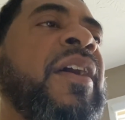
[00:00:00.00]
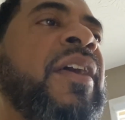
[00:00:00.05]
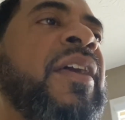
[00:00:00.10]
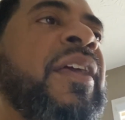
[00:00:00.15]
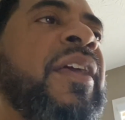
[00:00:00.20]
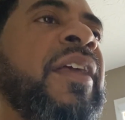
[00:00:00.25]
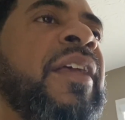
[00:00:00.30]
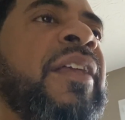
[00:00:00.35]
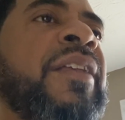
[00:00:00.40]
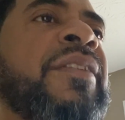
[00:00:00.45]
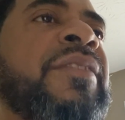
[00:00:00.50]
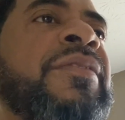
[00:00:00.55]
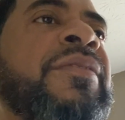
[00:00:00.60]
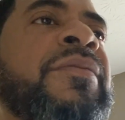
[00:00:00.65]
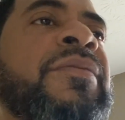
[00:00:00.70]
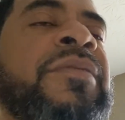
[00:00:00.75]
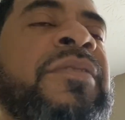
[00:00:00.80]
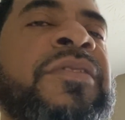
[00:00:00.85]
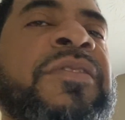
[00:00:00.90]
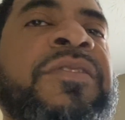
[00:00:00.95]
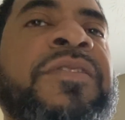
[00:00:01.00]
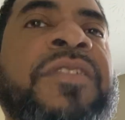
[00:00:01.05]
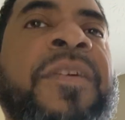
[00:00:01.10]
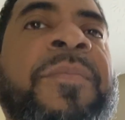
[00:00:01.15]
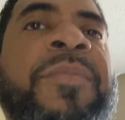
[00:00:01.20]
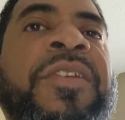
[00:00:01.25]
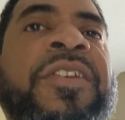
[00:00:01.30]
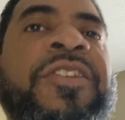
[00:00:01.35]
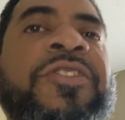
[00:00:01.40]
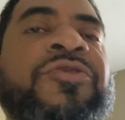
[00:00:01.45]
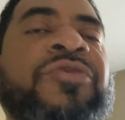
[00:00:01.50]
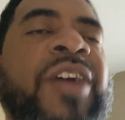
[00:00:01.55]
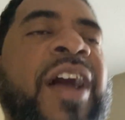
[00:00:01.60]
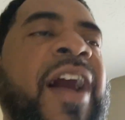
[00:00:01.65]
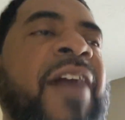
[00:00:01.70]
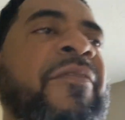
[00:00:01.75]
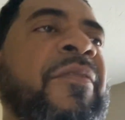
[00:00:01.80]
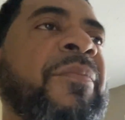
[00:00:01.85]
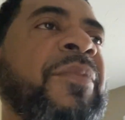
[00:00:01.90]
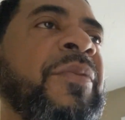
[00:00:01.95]
is just something that's
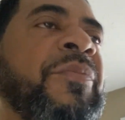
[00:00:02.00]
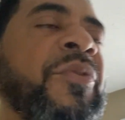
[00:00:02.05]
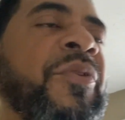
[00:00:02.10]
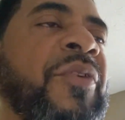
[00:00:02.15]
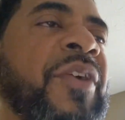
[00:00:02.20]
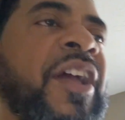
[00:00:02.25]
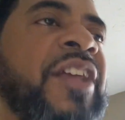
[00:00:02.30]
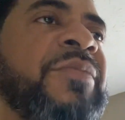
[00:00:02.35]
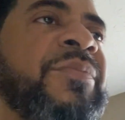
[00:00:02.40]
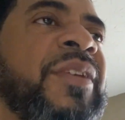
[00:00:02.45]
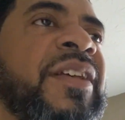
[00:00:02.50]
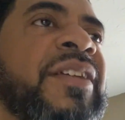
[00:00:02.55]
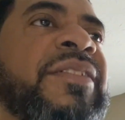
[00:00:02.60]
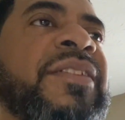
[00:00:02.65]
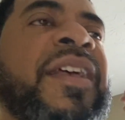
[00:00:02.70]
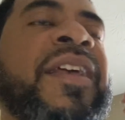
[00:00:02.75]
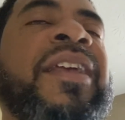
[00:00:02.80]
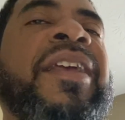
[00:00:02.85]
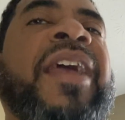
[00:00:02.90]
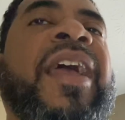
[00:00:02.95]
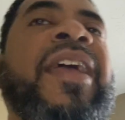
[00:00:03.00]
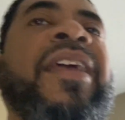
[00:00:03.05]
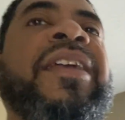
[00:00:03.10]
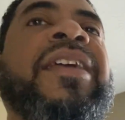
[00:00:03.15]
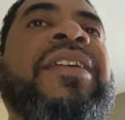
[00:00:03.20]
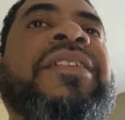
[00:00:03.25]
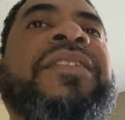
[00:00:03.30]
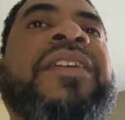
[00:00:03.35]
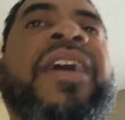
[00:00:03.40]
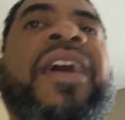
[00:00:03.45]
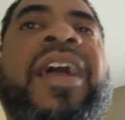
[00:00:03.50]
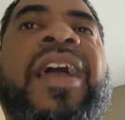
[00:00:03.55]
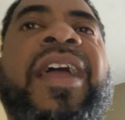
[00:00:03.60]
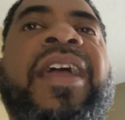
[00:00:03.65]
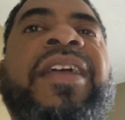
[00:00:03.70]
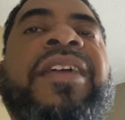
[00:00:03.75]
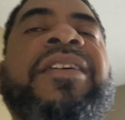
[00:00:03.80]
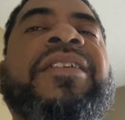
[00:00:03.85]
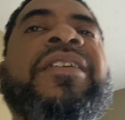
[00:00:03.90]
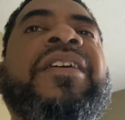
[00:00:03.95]
driving people crazy because they can't get the
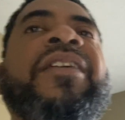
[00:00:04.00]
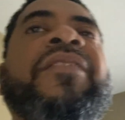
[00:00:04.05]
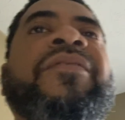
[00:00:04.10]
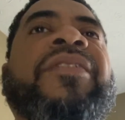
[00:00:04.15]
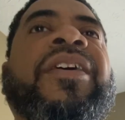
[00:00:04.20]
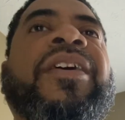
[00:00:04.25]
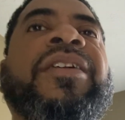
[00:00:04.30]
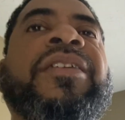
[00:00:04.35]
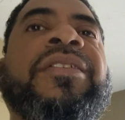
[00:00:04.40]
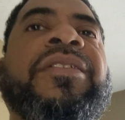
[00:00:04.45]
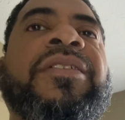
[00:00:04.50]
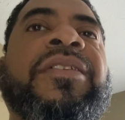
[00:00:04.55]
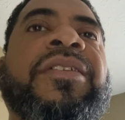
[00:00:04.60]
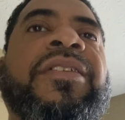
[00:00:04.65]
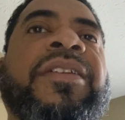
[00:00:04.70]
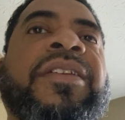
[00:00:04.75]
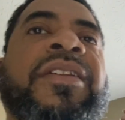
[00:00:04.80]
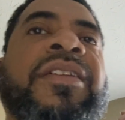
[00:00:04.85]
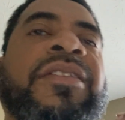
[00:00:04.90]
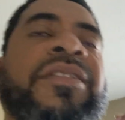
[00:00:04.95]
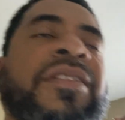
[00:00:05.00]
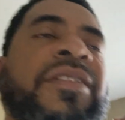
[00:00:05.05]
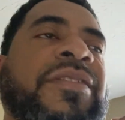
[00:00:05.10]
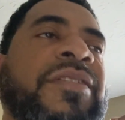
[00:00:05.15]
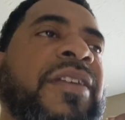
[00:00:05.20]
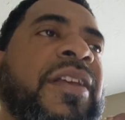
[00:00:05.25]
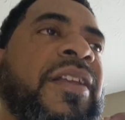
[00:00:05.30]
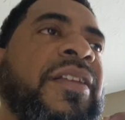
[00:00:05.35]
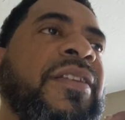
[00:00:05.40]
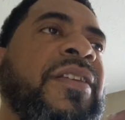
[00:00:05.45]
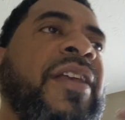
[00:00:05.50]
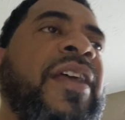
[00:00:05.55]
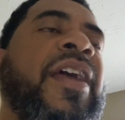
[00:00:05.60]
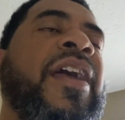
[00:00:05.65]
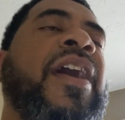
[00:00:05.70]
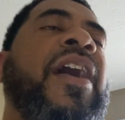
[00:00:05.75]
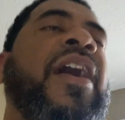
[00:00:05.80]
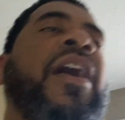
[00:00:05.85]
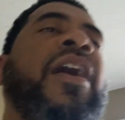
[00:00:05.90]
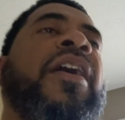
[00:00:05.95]
hang of it. And he just said,
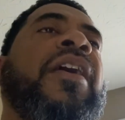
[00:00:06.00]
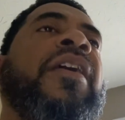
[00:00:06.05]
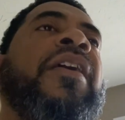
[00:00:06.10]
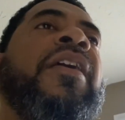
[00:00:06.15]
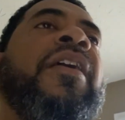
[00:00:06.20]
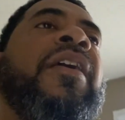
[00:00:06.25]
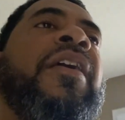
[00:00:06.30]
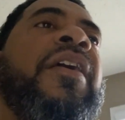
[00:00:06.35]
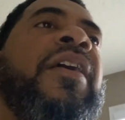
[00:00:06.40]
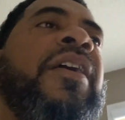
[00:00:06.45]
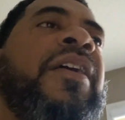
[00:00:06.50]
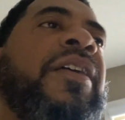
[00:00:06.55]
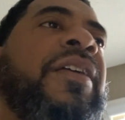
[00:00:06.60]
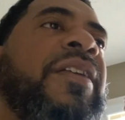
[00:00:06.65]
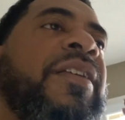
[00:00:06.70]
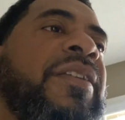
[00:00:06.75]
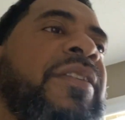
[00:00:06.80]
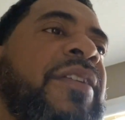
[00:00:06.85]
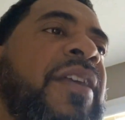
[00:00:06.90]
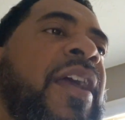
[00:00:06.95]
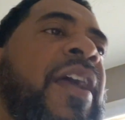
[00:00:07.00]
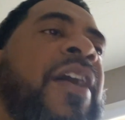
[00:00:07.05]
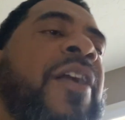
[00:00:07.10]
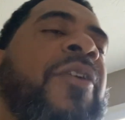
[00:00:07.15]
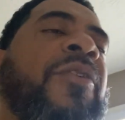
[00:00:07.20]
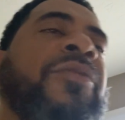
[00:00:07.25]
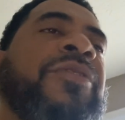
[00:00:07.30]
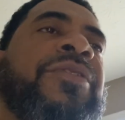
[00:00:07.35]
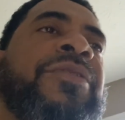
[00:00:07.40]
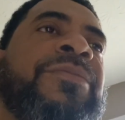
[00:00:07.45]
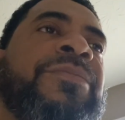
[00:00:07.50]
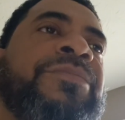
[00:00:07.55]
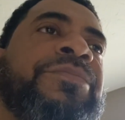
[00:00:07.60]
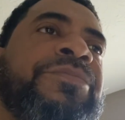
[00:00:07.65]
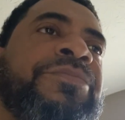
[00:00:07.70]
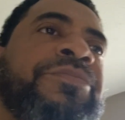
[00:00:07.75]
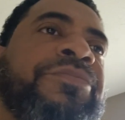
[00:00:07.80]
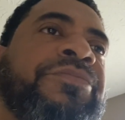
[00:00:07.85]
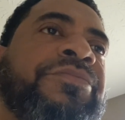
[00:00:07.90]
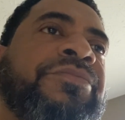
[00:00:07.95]
yeah, he yelled.
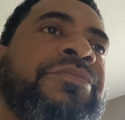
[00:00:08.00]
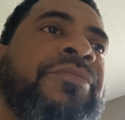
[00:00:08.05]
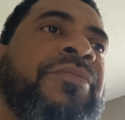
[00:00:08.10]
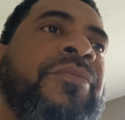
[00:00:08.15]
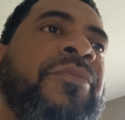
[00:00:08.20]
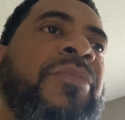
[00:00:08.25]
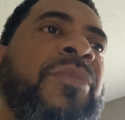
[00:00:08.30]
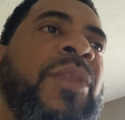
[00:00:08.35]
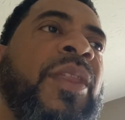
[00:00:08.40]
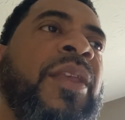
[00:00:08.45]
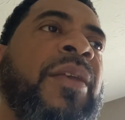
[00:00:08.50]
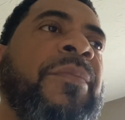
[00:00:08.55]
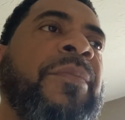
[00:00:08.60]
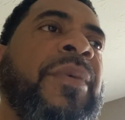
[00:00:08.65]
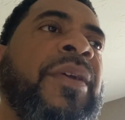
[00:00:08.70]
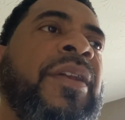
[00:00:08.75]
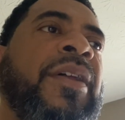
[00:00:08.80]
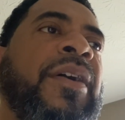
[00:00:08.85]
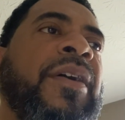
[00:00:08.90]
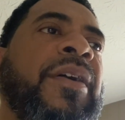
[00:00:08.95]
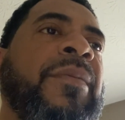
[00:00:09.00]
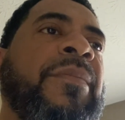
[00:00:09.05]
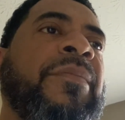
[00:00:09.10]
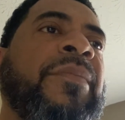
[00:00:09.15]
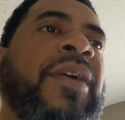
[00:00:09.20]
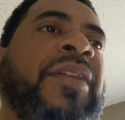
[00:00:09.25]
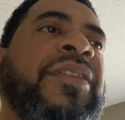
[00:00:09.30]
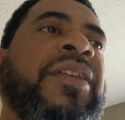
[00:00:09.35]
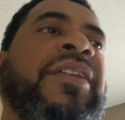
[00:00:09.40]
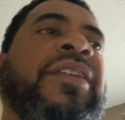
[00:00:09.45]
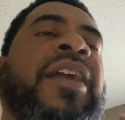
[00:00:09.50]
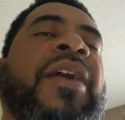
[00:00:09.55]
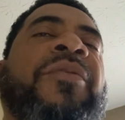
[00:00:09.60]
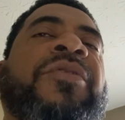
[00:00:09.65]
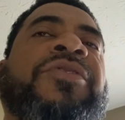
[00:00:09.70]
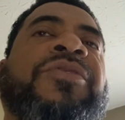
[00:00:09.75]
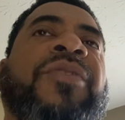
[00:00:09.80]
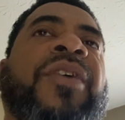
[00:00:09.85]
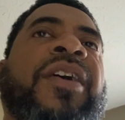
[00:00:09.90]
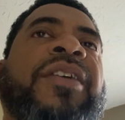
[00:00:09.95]
But I think that
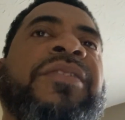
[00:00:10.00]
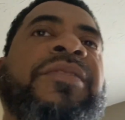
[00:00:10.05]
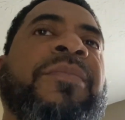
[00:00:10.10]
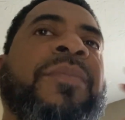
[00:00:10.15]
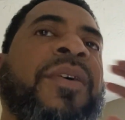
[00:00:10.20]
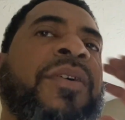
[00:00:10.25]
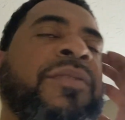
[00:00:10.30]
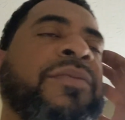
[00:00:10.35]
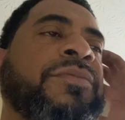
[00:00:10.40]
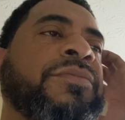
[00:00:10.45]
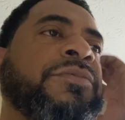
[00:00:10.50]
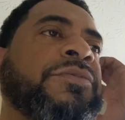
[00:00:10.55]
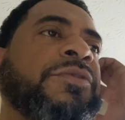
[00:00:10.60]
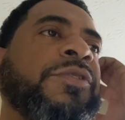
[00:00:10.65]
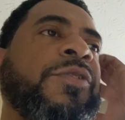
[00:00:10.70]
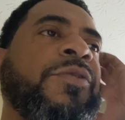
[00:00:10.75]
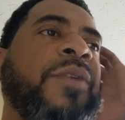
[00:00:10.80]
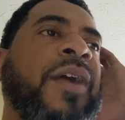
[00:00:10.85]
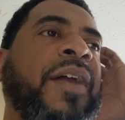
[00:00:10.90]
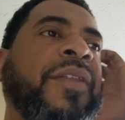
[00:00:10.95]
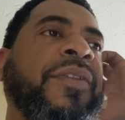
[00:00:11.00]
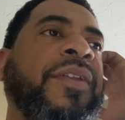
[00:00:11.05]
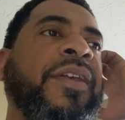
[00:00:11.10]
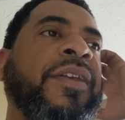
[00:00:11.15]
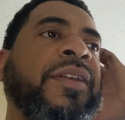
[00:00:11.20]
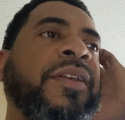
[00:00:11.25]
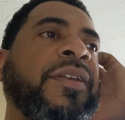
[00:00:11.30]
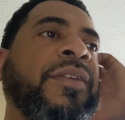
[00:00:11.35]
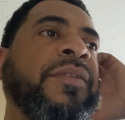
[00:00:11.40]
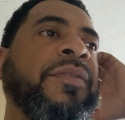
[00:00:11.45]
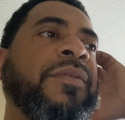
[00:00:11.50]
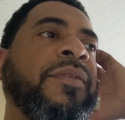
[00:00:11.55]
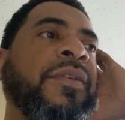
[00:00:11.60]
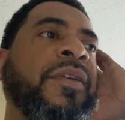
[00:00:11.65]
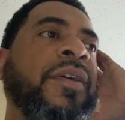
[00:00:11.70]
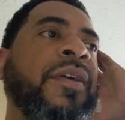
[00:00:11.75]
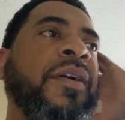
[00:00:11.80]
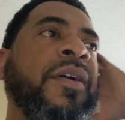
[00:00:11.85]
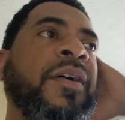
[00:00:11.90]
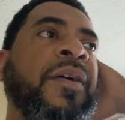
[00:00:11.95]
was Crazy Bone, who I think is
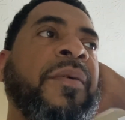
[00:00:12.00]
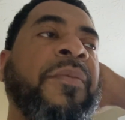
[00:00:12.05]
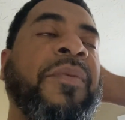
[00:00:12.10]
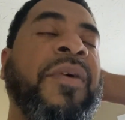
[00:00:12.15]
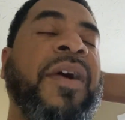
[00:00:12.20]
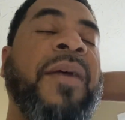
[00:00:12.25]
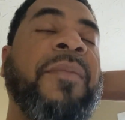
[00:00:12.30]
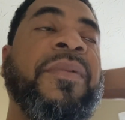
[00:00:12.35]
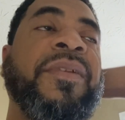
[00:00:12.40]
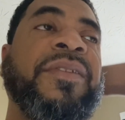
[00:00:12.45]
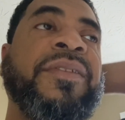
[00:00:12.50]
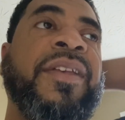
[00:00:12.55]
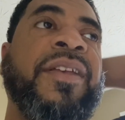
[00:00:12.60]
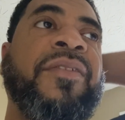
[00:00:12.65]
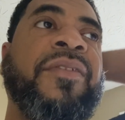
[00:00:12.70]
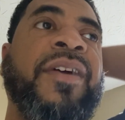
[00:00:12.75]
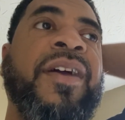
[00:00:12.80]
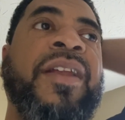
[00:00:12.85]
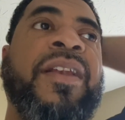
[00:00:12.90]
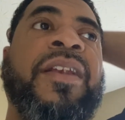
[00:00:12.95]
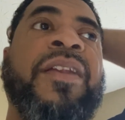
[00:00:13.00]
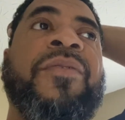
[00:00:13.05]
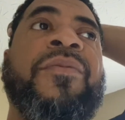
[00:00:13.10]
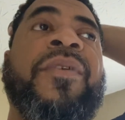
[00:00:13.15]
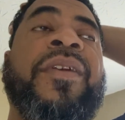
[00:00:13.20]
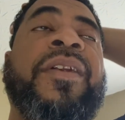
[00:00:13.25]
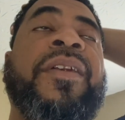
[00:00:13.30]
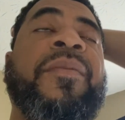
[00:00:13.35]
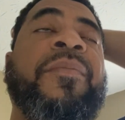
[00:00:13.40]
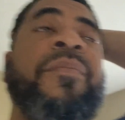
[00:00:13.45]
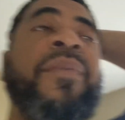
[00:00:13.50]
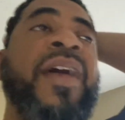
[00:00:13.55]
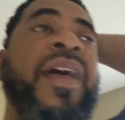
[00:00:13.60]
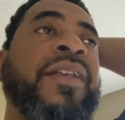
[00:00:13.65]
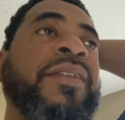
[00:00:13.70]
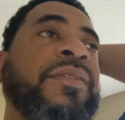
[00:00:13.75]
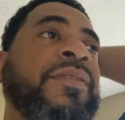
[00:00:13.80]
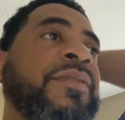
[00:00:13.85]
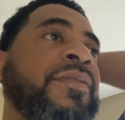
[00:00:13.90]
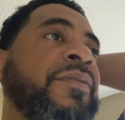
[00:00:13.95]
probably single-handedly one of the
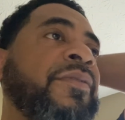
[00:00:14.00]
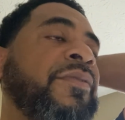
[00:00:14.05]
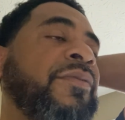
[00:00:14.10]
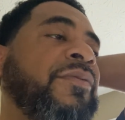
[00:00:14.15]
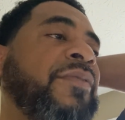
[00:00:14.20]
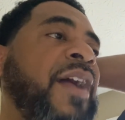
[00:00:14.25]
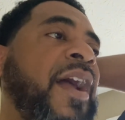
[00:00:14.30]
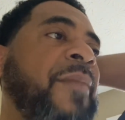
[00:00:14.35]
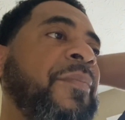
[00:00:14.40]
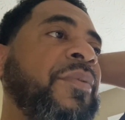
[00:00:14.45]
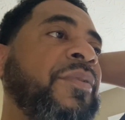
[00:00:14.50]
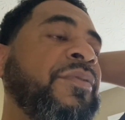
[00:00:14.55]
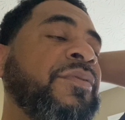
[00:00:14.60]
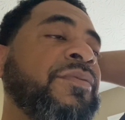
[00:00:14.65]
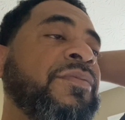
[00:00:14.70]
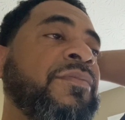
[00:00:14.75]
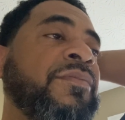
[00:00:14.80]
best rappers